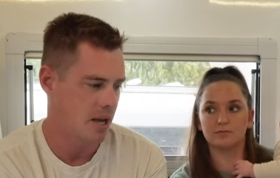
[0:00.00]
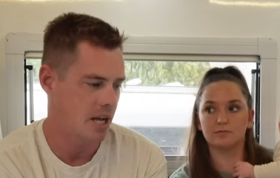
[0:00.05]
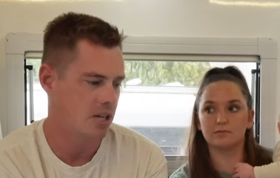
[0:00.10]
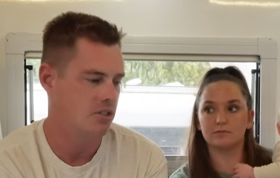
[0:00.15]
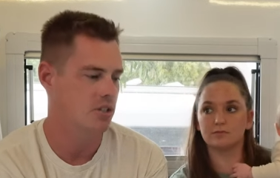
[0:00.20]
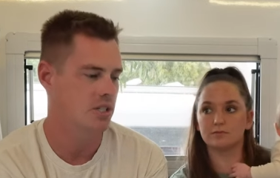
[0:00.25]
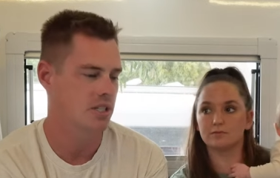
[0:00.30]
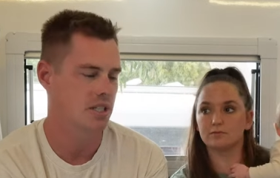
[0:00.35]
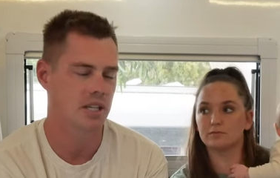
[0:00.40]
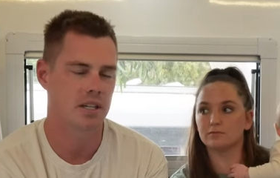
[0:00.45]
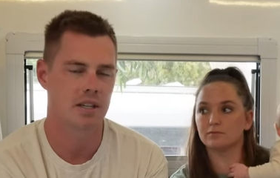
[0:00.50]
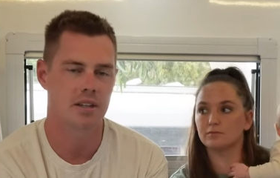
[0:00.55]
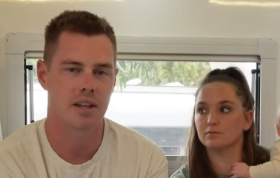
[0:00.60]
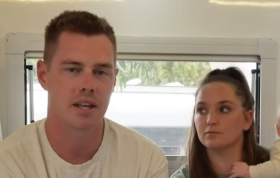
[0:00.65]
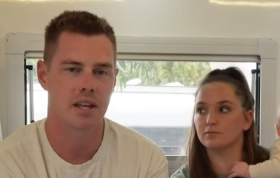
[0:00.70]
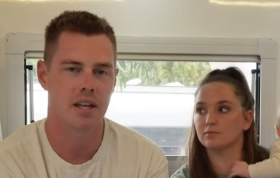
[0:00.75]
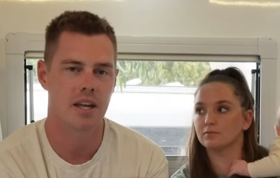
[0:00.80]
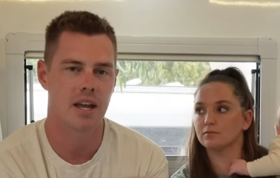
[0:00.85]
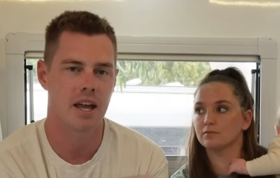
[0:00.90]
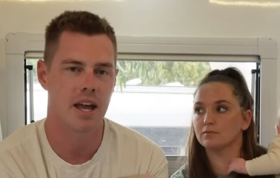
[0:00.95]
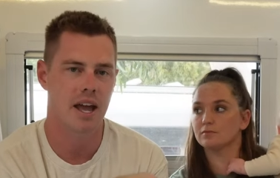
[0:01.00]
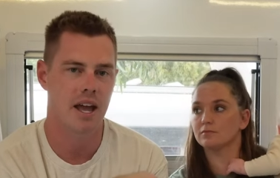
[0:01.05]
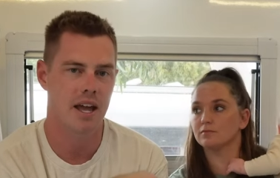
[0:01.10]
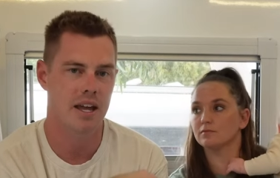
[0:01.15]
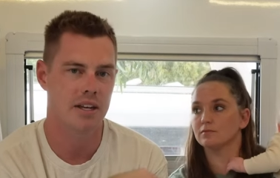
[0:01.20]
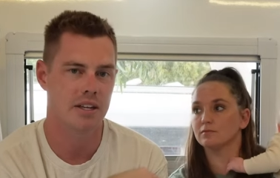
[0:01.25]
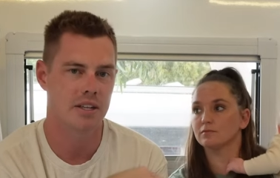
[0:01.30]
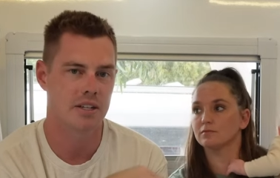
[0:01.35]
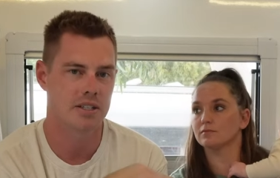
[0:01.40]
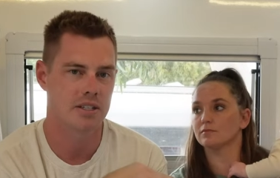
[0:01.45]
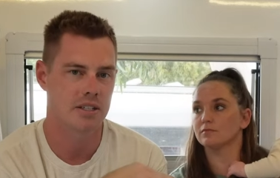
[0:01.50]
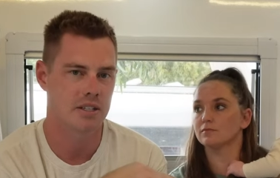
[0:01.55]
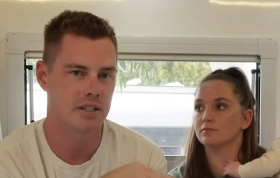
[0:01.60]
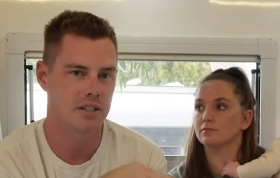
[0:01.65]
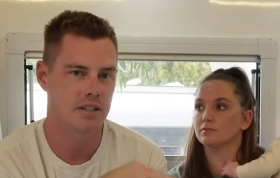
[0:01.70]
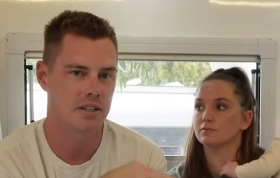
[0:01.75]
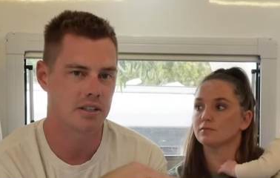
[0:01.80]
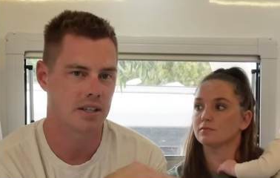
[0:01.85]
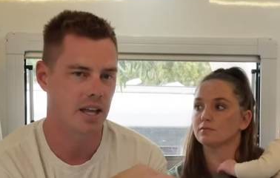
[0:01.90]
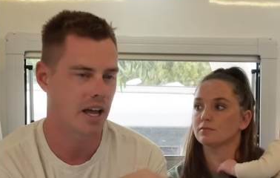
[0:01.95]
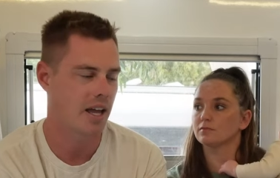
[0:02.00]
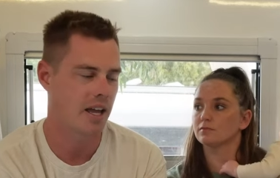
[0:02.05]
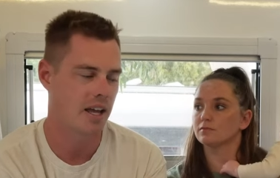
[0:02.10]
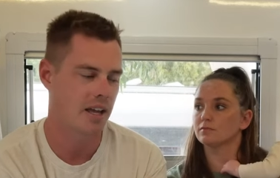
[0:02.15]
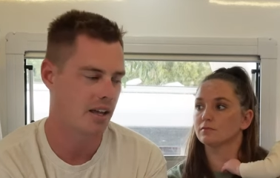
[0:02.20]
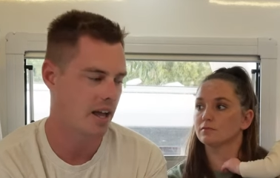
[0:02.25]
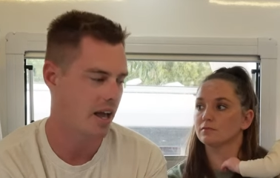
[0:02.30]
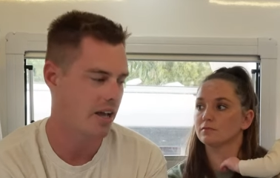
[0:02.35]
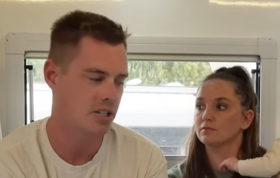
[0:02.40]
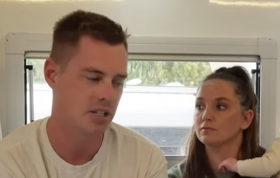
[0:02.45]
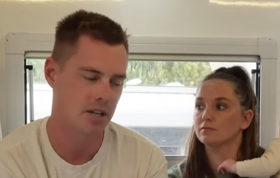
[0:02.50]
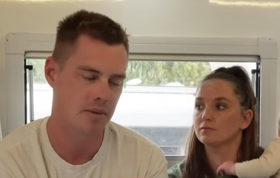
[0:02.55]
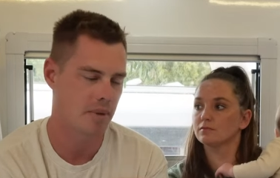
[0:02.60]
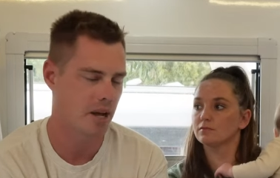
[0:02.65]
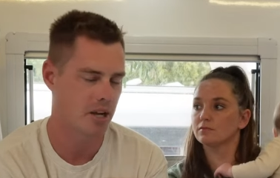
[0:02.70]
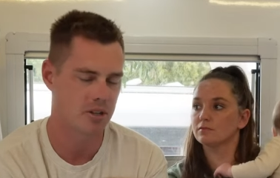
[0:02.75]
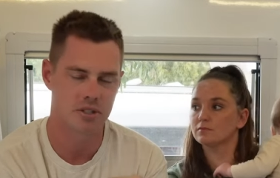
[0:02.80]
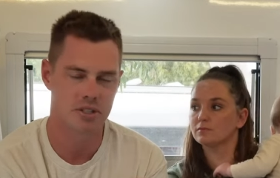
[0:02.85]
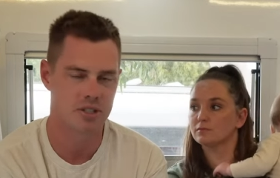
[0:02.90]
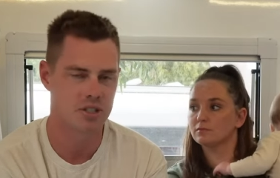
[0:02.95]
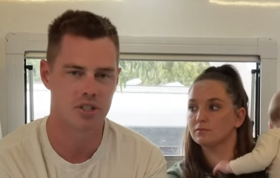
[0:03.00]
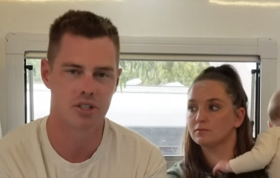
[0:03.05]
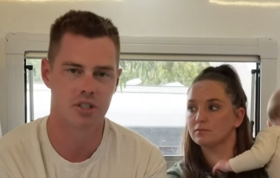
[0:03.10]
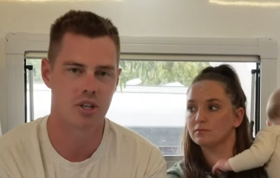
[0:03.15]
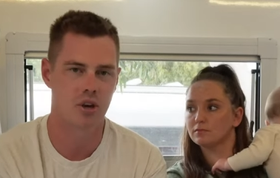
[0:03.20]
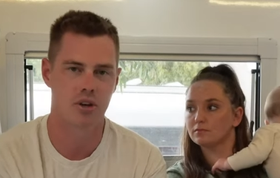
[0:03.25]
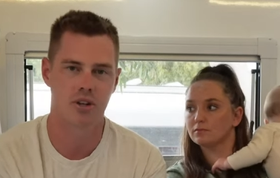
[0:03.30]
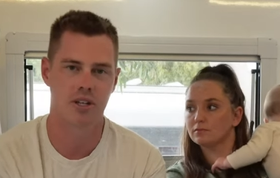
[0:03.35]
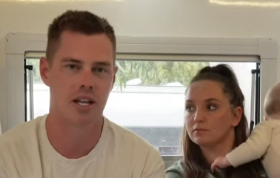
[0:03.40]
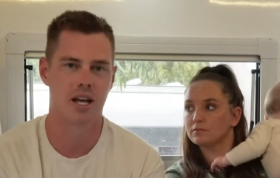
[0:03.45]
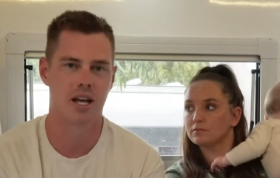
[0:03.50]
Speaker 1: batteries under there, and they AGM batteries just don't